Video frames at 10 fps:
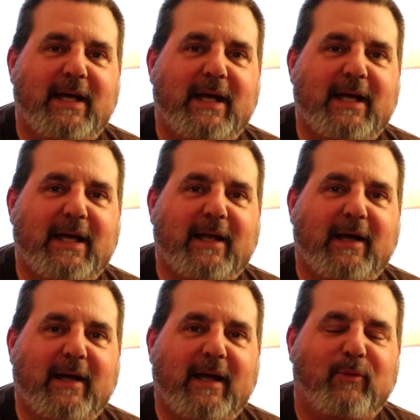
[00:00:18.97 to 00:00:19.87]
and
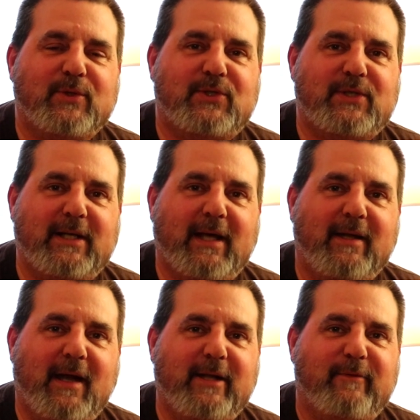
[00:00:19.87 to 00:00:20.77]
I was sitting at
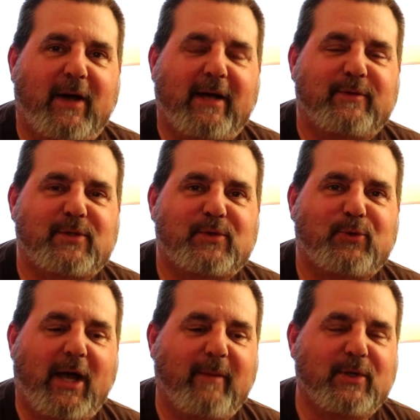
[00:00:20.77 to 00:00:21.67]
ninety-five
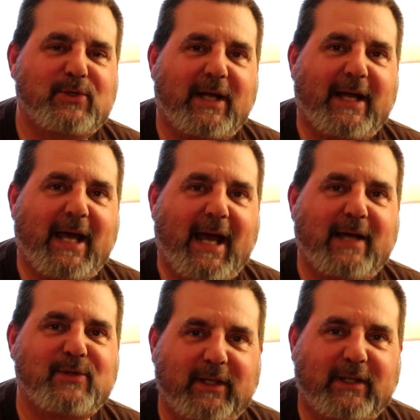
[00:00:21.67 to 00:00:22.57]
subscribers, and I
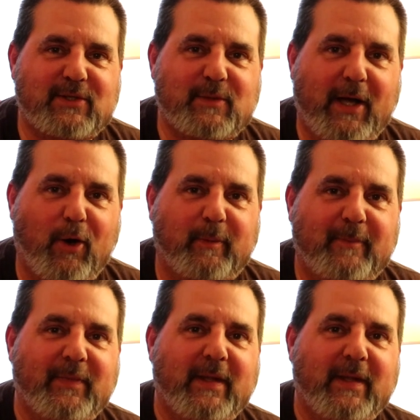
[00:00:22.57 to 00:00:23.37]
asked to get some help